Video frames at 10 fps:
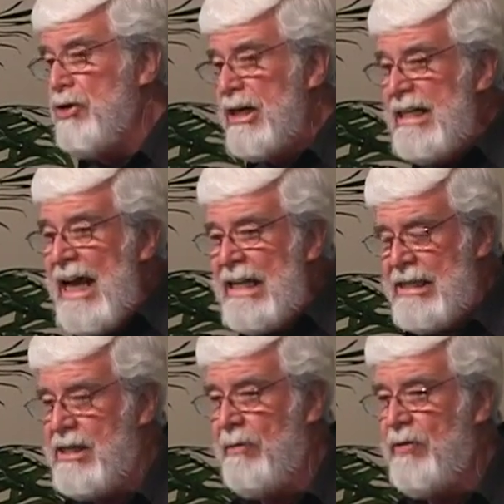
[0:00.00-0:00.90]
to get
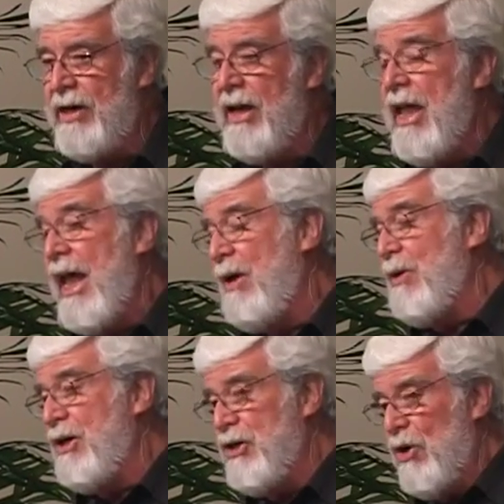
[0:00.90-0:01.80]
something and
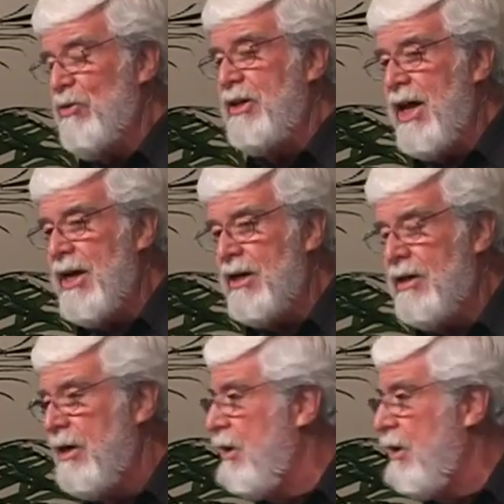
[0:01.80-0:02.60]
we don't get it,